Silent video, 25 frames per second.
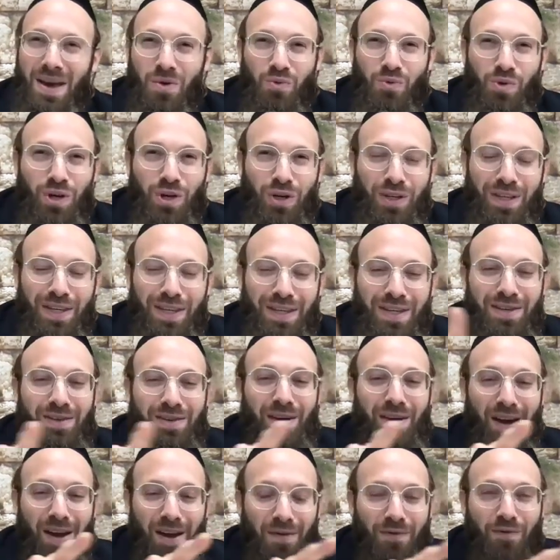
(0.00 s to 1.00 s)
we
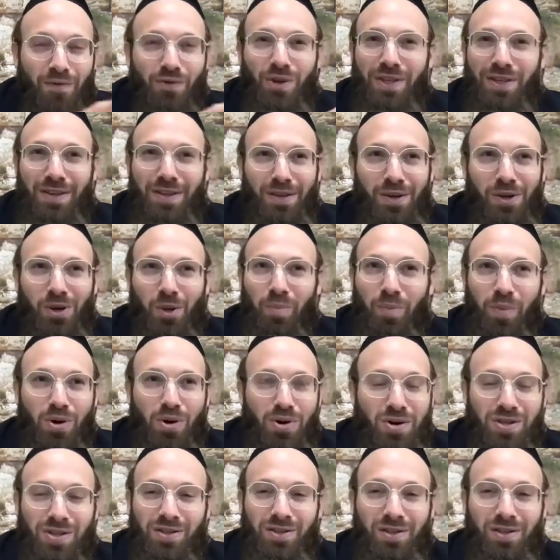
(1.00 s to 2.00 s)
need every single
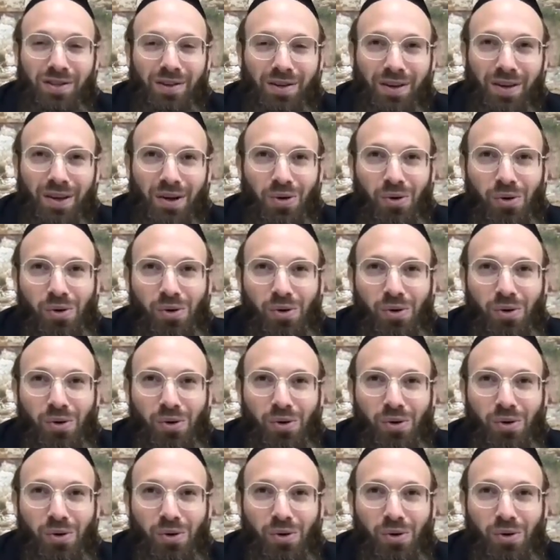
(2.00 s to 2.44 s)
person.